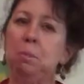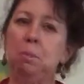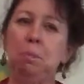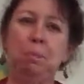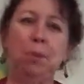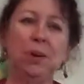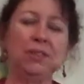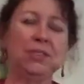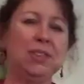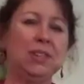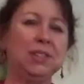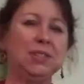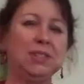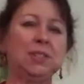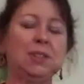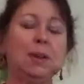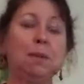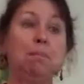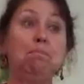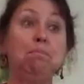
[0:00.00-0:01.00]
But
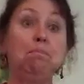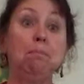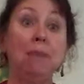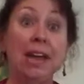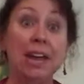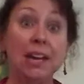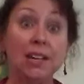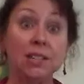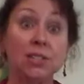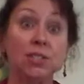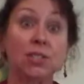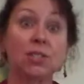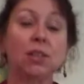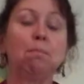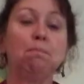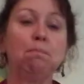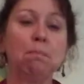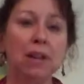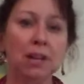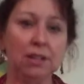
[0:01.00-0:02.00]
this mass
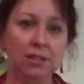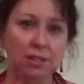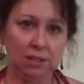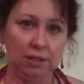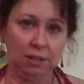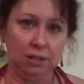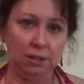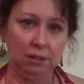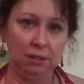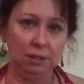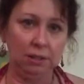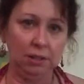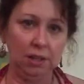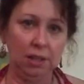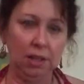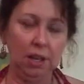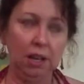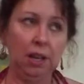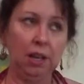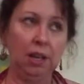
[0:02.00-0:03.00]
masking
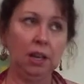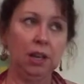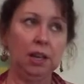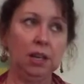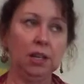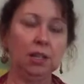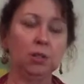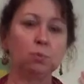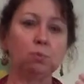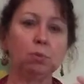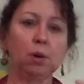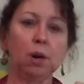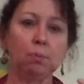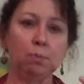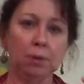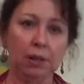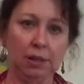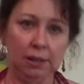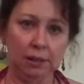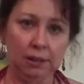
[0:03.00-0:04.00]
is
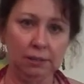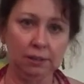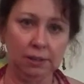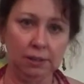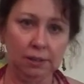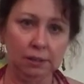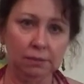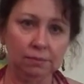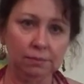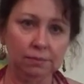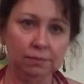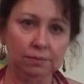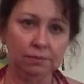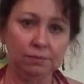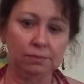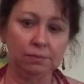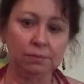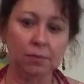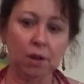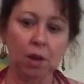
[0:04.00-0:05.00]
propaganda.
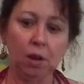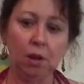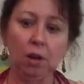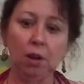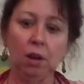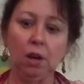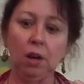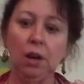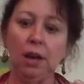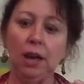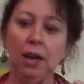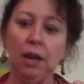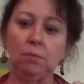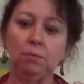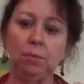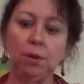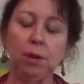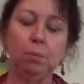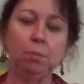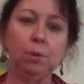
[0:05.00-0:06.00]

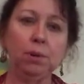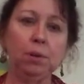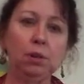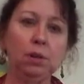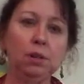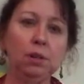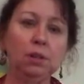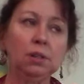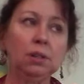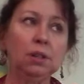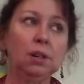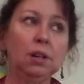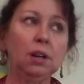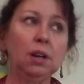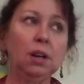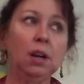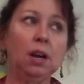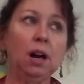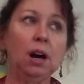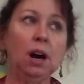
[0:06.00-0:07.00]
And people
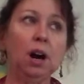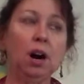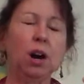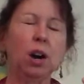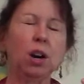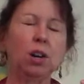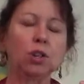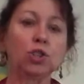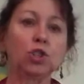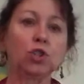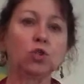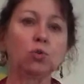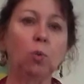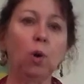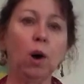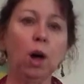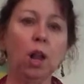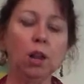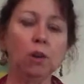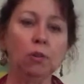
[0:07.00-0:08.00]
are
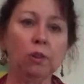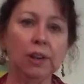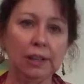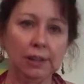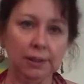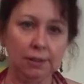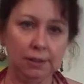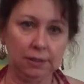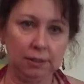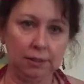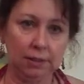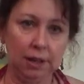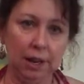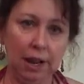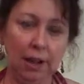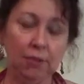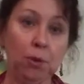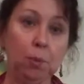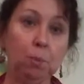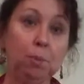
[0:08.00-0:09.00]
swallowing it.
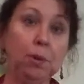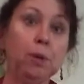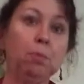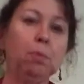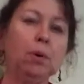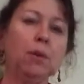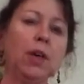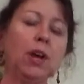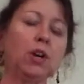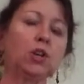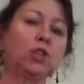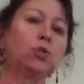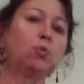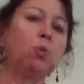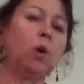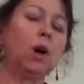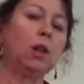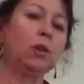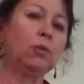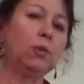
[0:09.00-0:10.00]
And the people that are
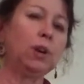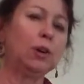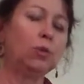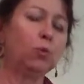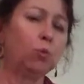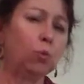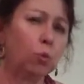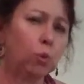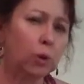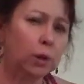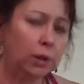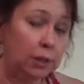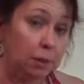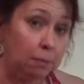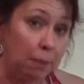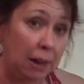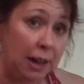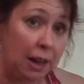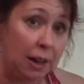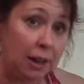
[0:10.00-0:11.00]
swallowing it really
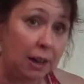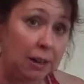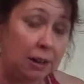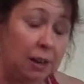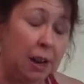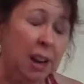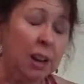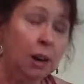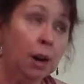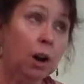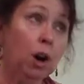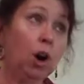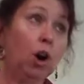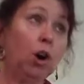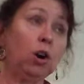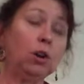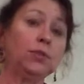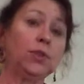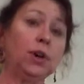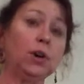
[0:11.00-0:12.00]
bad
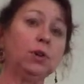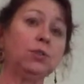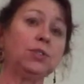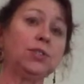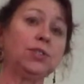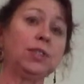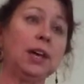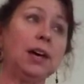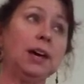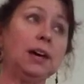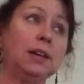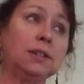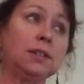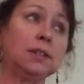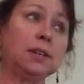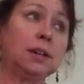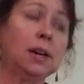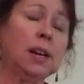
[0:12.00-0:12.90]
are those that